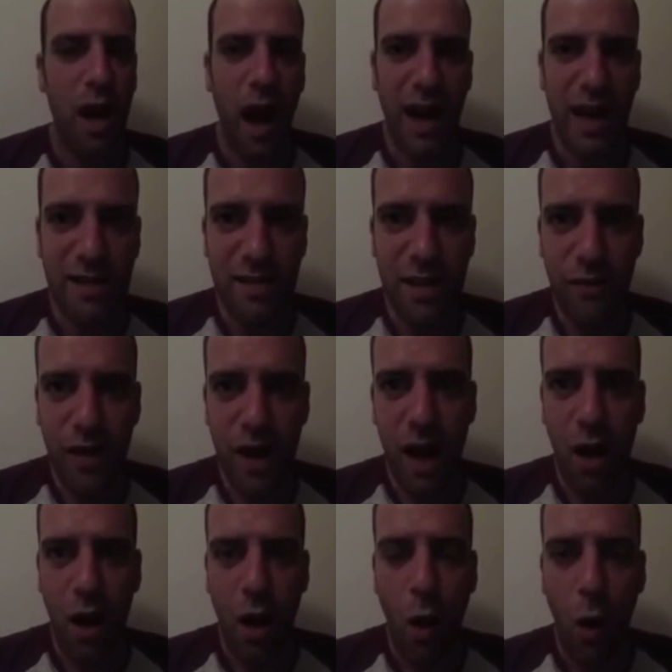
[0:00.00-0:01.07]
And he's giving
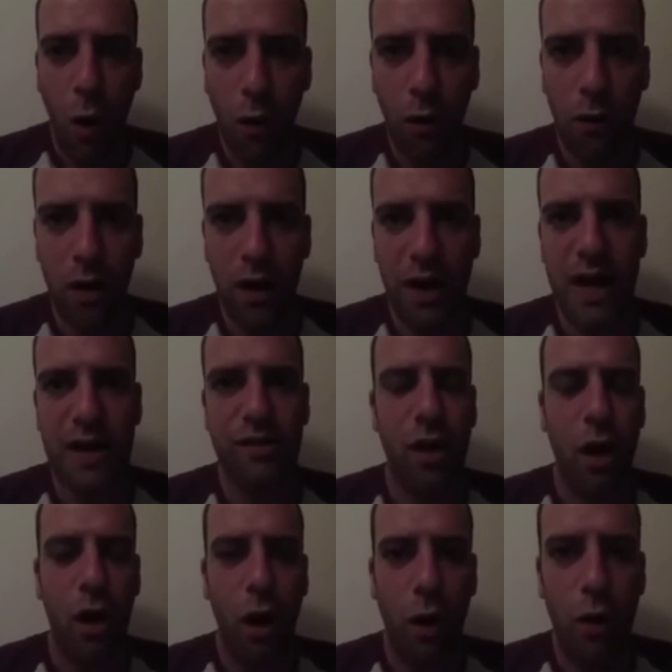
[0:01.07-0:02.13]
it all of this
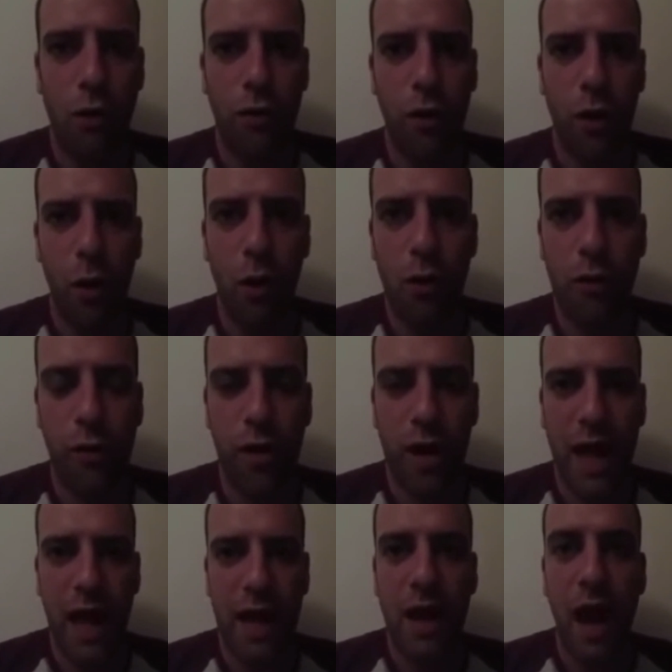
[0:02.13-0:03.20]
over and over
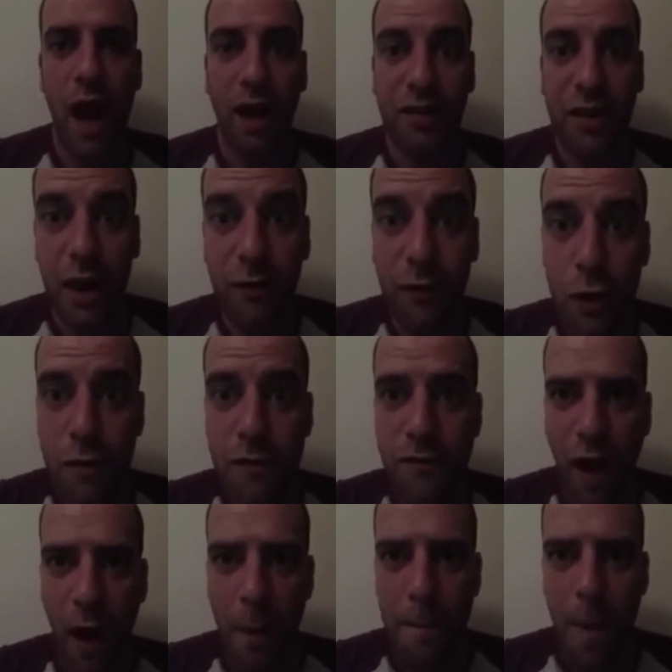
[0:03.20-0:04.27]
again. I said, if you
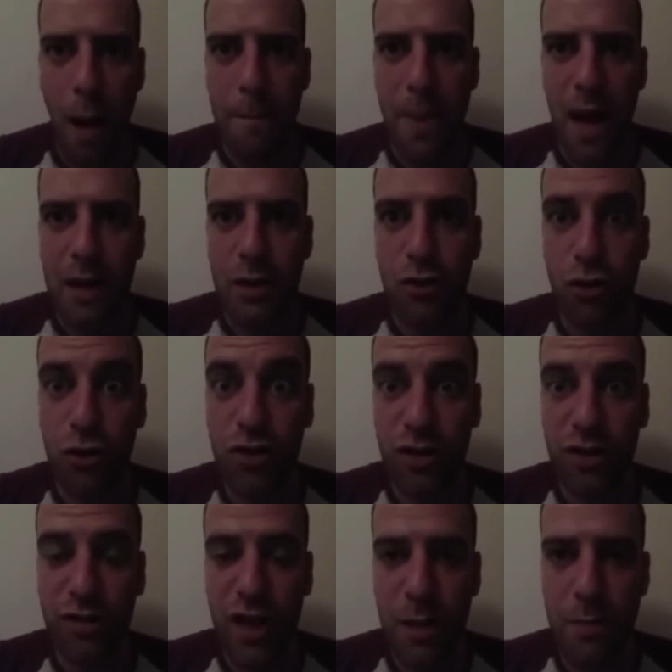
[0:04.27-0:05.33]
found my page, you should
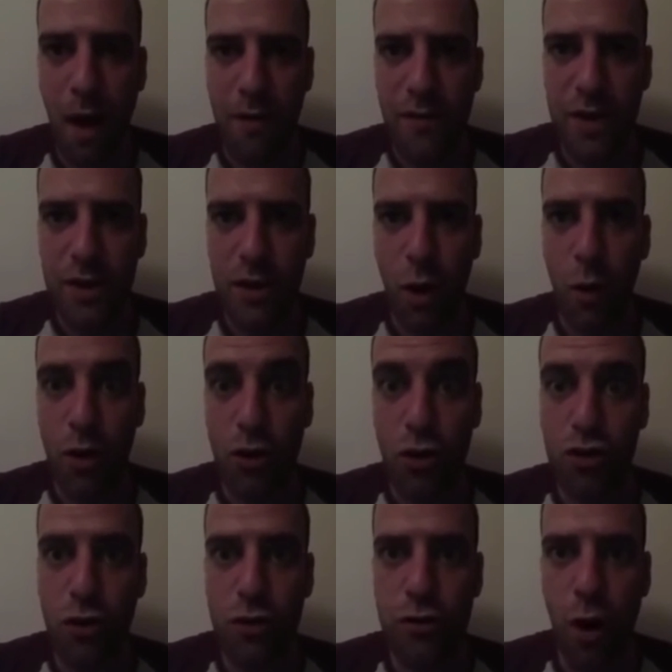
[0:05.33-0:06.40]
have seen my video and you
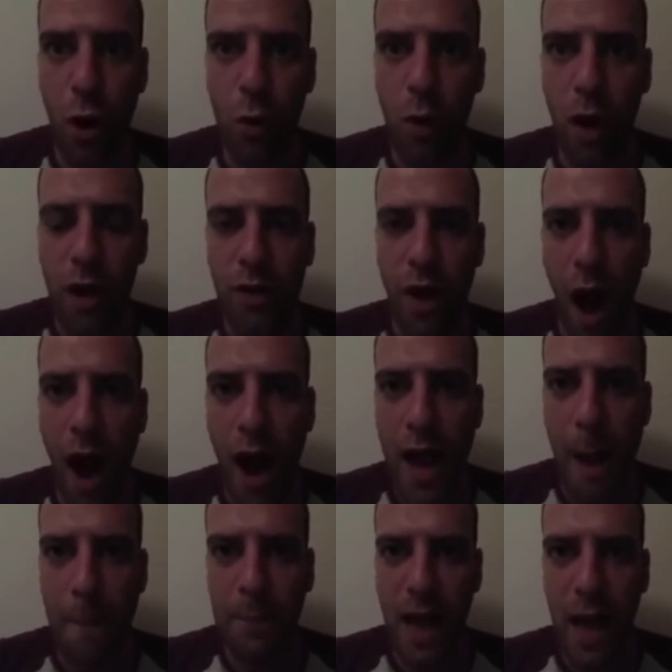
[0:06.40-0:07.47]
should know that I
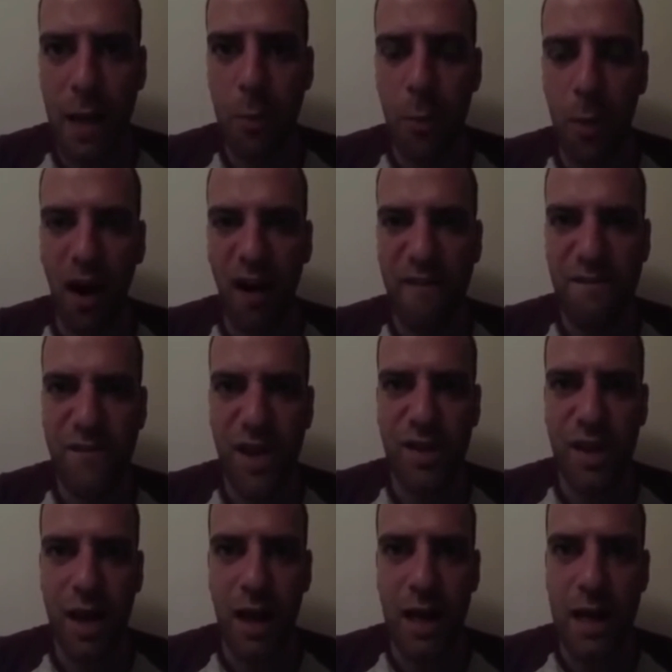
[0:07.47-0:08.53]
am capable of
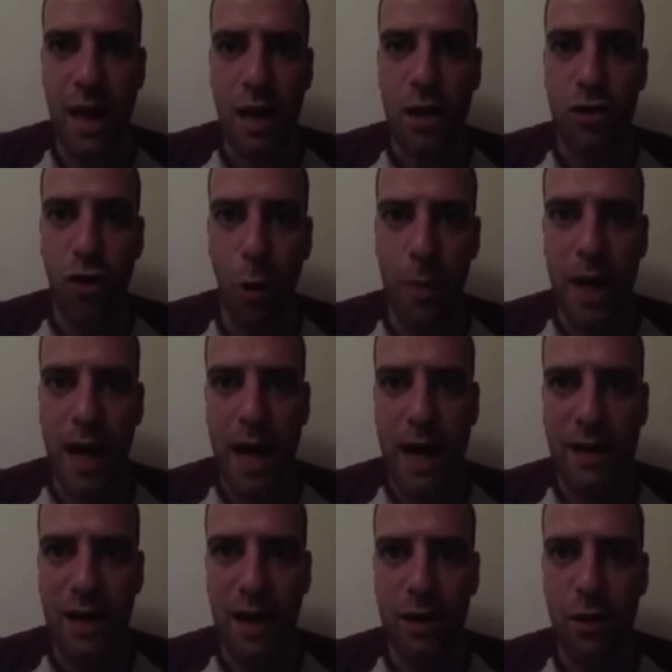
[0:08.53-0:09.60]
physically
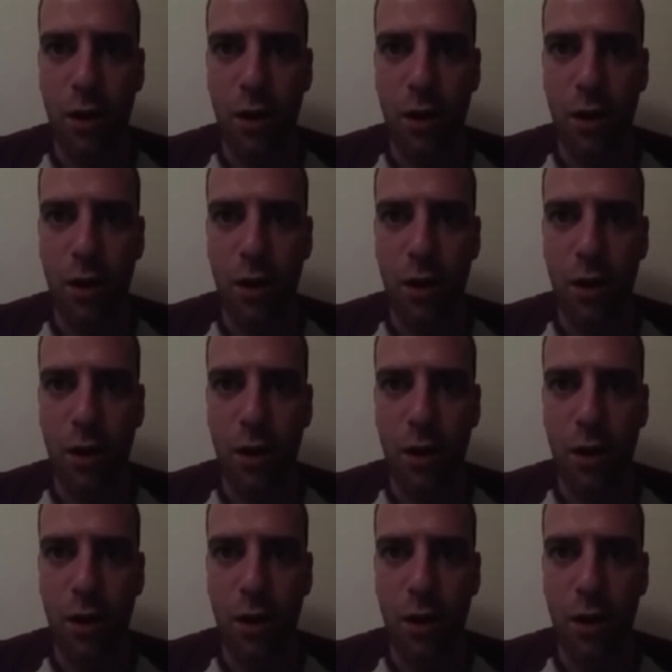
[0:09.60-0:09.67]
dominating